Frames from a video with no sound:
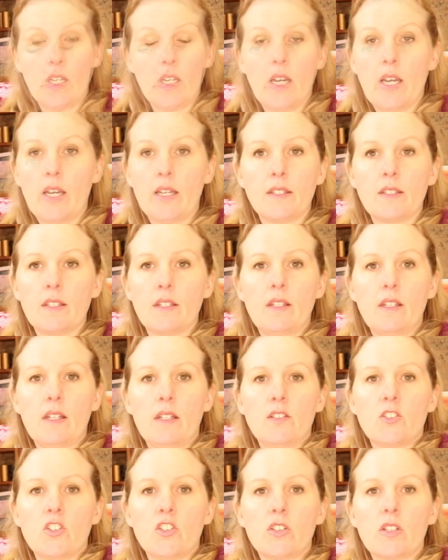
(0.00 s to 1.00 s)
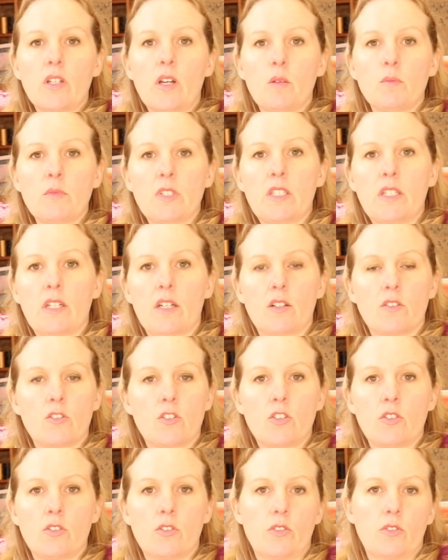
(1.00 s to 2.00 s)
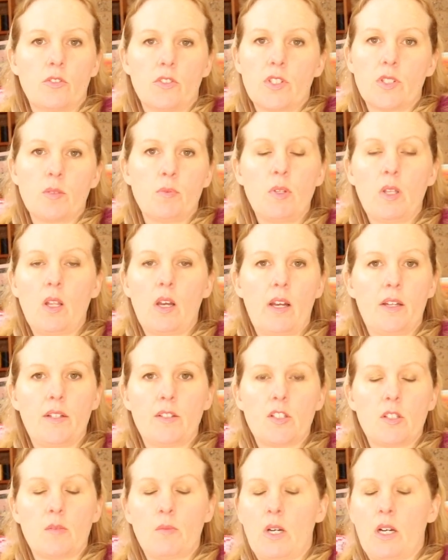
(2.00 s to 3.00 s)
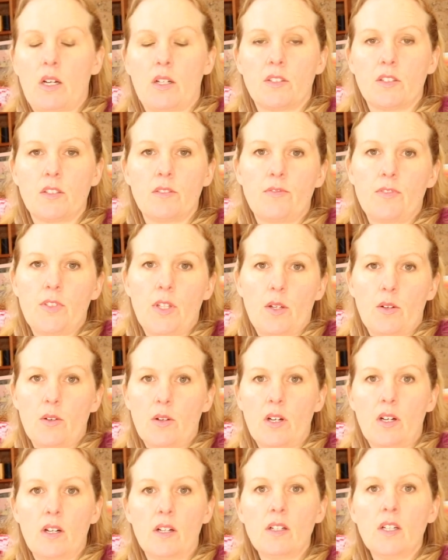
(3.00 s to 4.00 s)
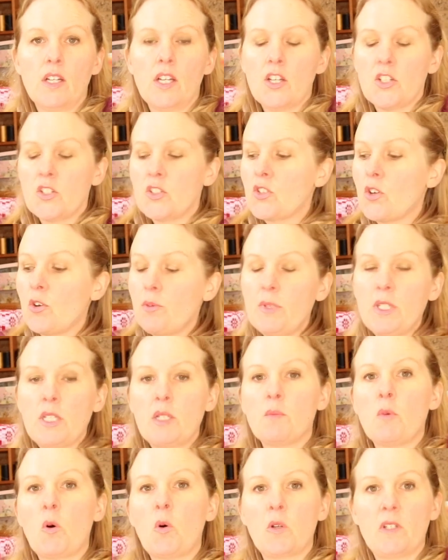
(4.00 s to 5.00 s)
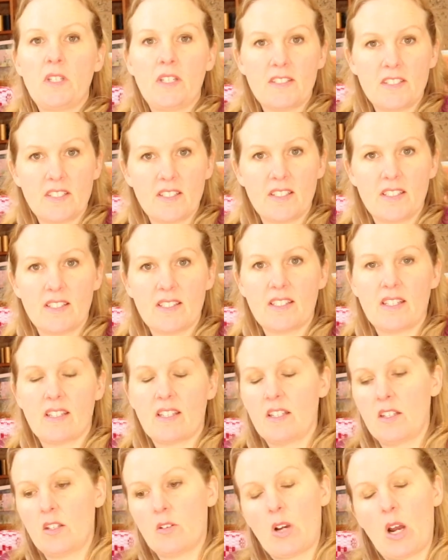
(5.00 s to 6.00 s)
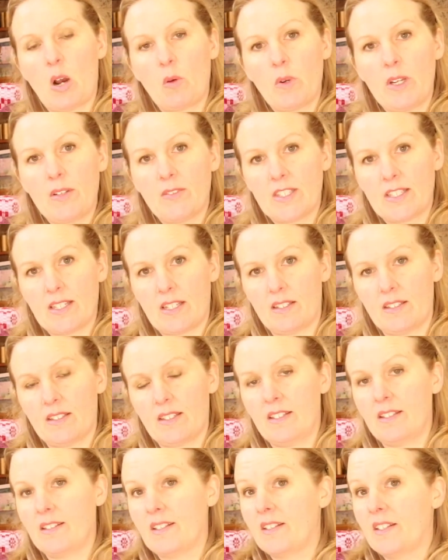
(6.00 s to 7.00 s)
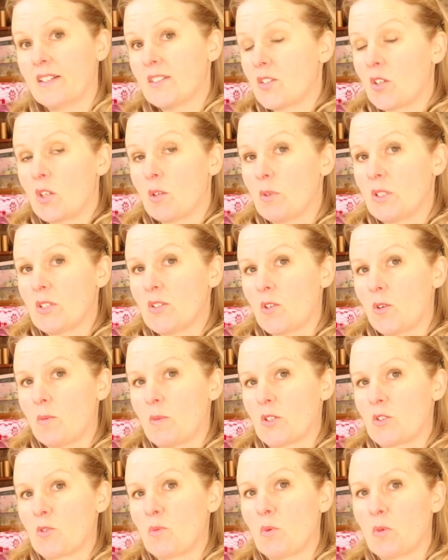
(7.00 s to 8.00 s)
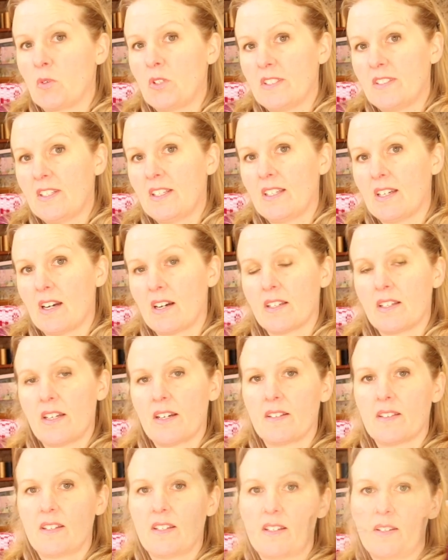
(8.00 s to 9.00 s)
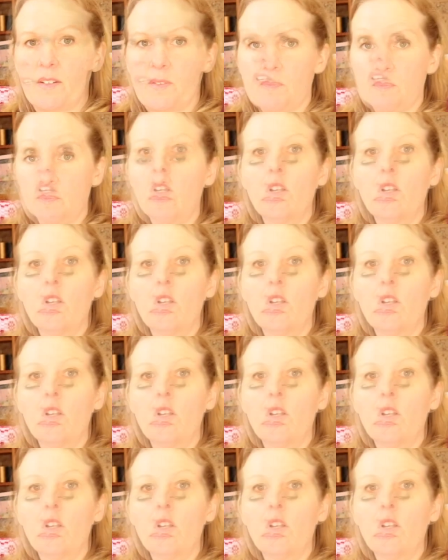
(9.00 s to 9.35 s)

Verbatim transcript: And that just comes down to supply and demand. If there are so many more knitters than there are weavers out there, then there's going to be so much more knitting yarn out there.